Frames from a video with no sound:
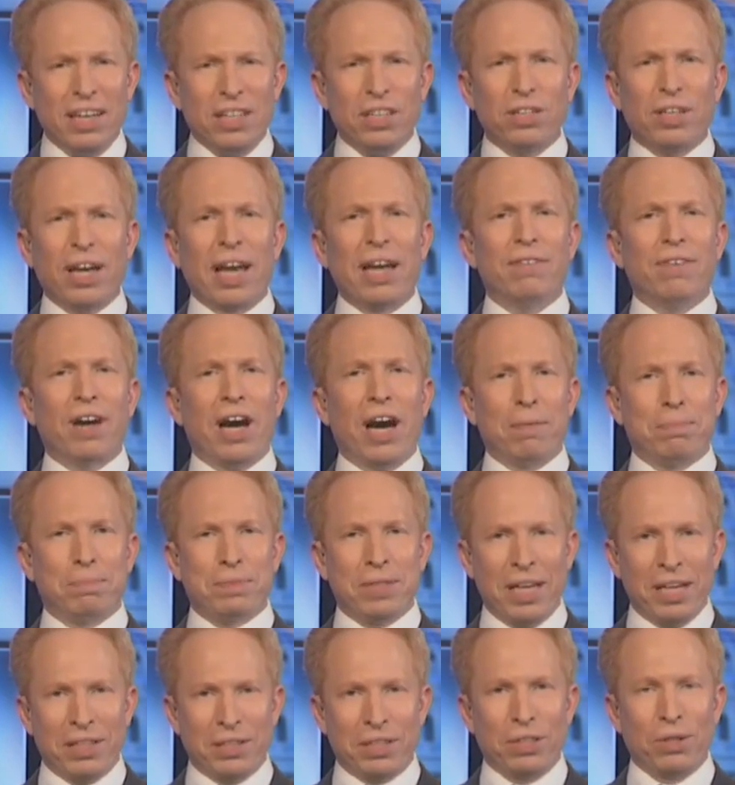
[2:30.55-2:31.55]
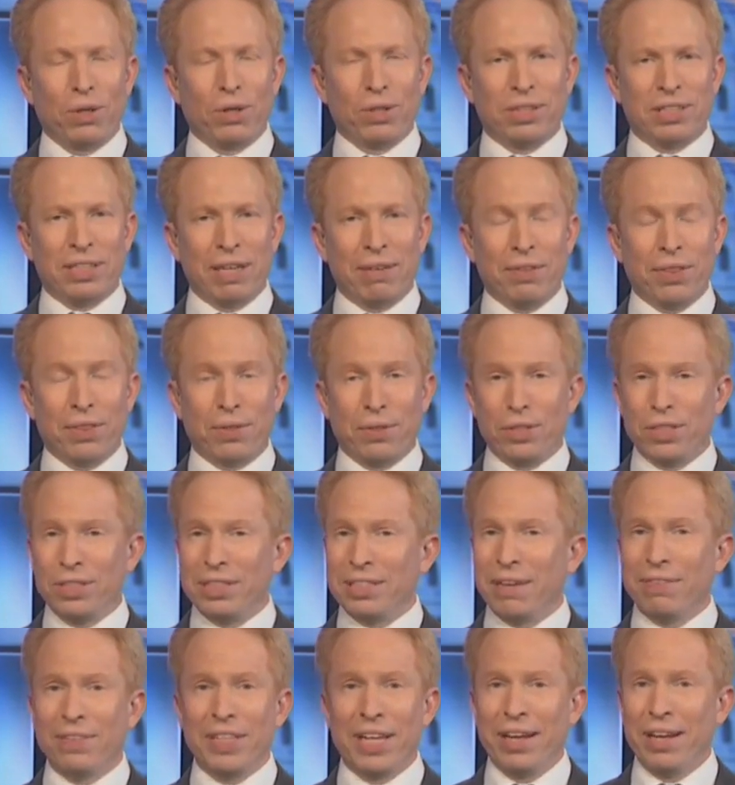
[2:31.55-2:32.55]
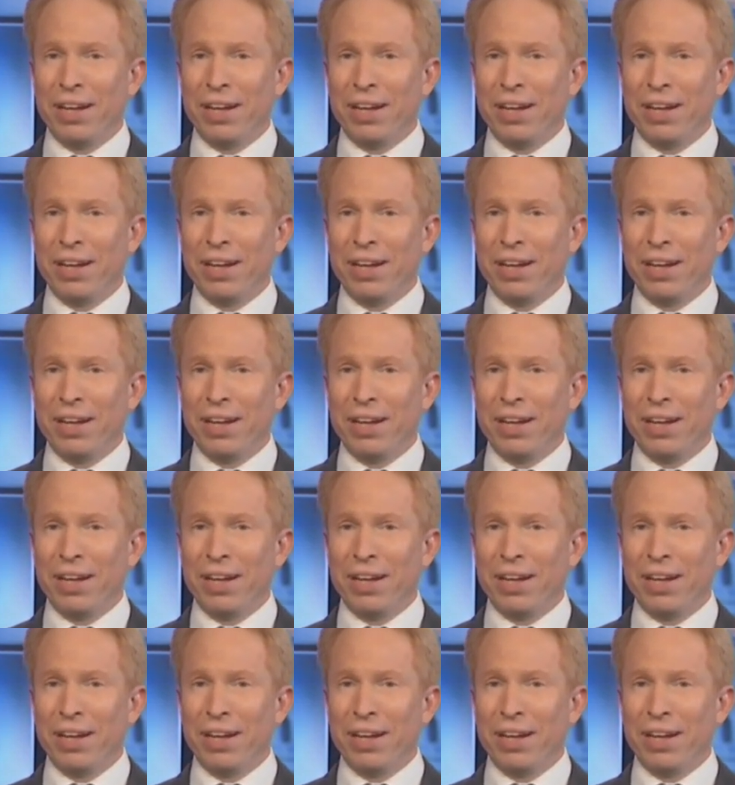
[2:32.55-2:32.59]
kind of update the old 737.